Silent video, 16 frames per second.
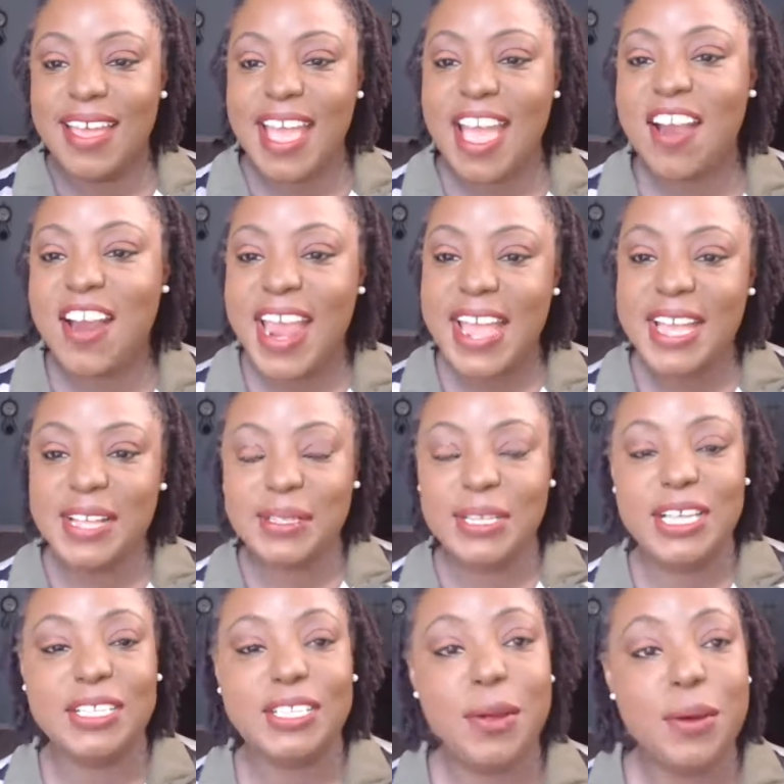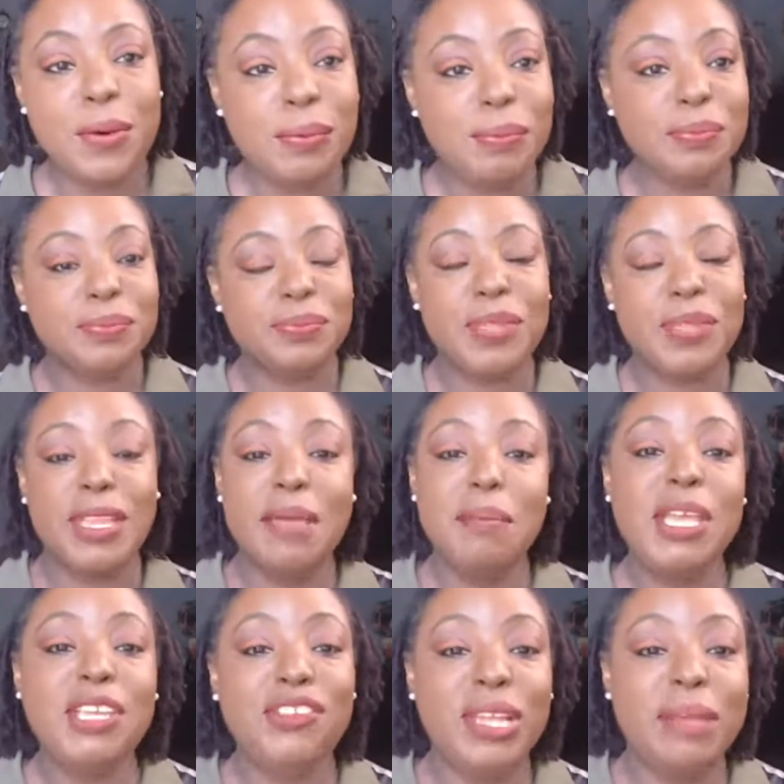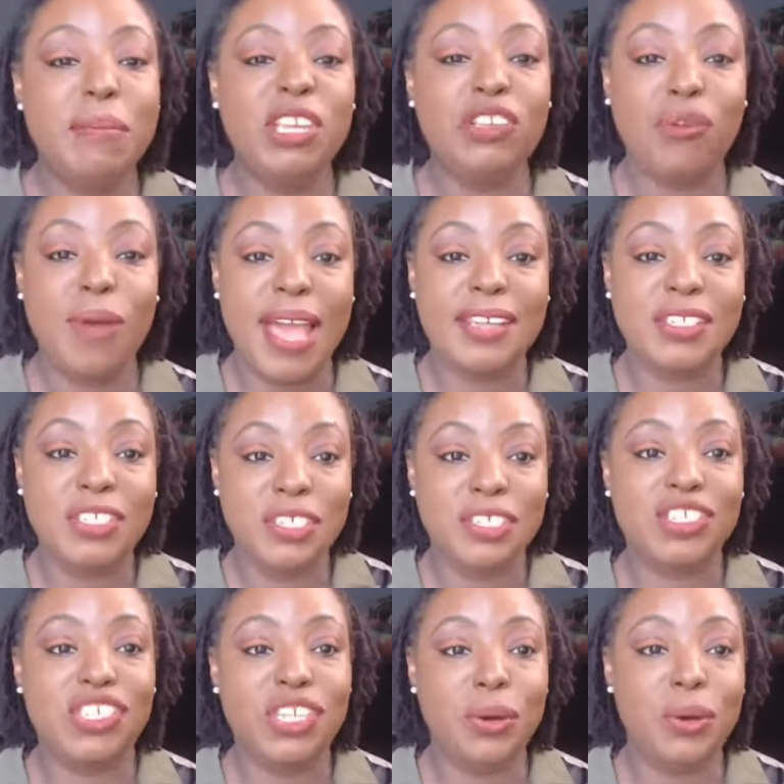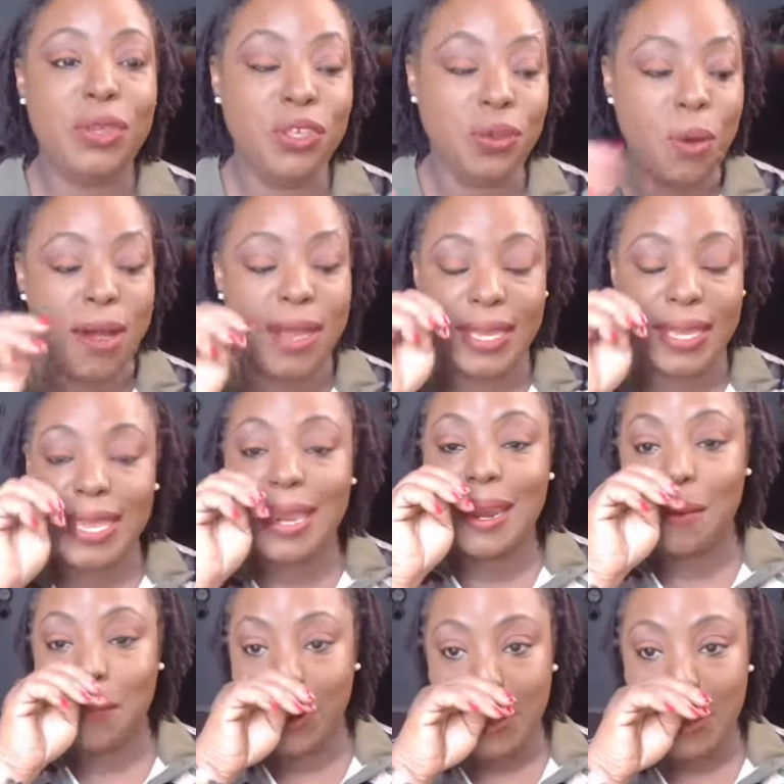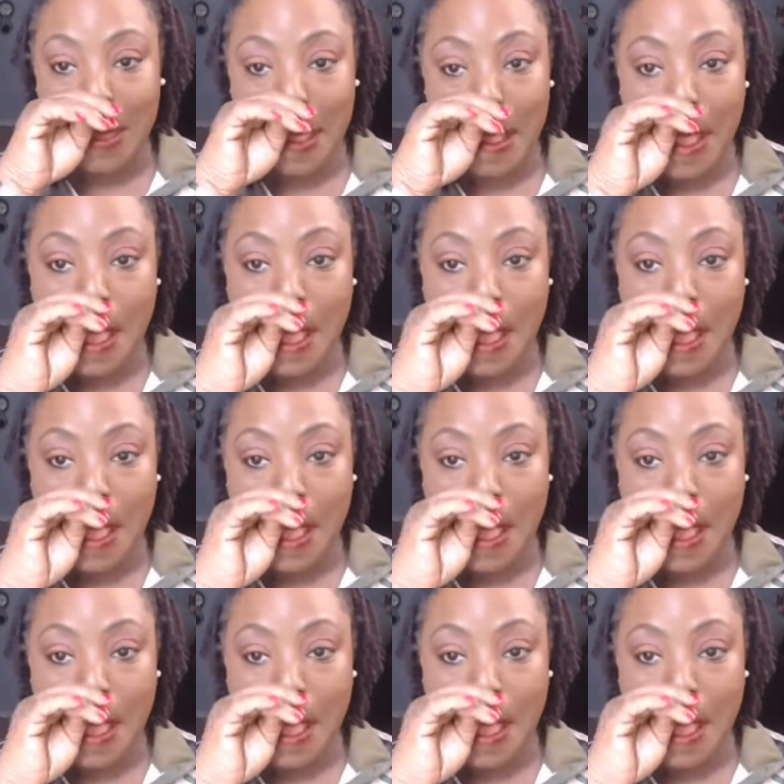All right. So let me try to show you on camera.